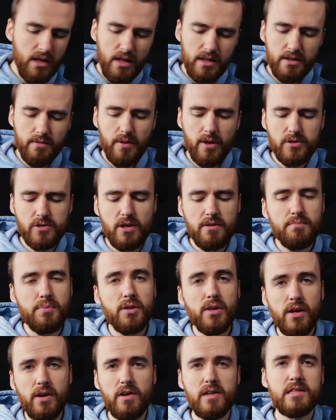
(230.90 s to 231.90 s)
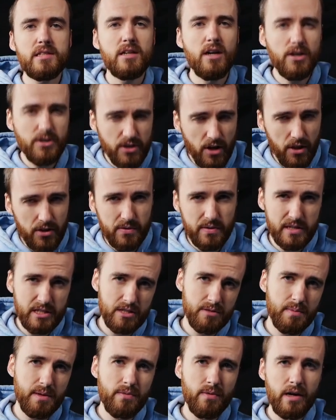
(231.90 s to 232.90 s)
Then we also have Polaris, another
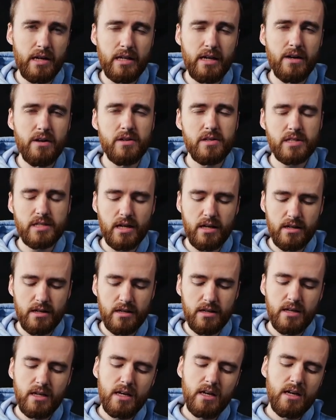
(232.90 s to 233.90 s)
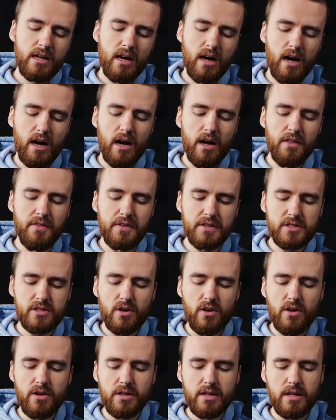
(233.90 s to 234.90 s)
reason to be running Arisana. This
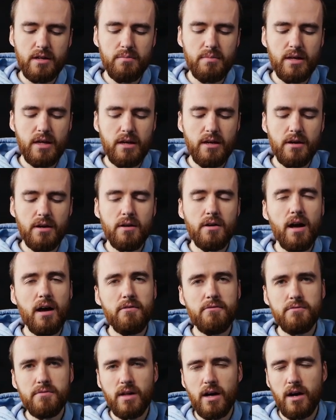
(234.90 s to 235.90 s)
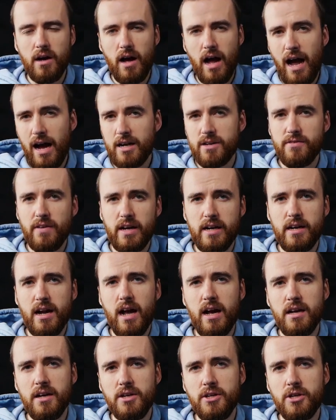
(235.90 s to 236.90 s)
card can be activated
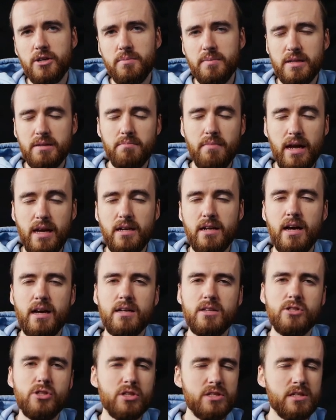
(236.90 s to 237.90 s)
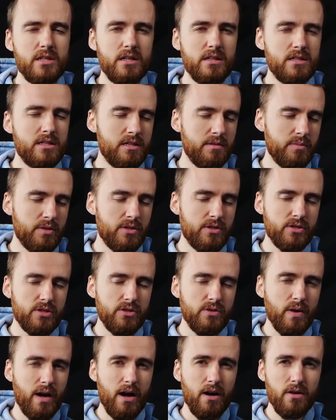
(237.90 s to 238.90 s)
in your main deck, just similar
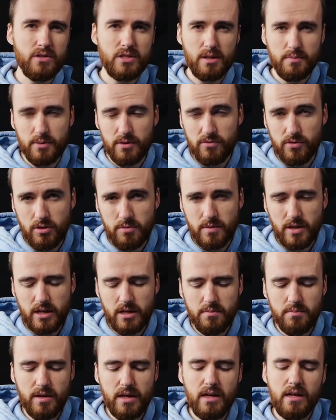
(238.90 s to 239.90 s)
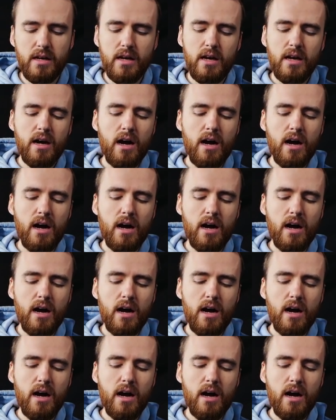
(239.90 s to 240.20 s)
to how Scepter of Lumina can be.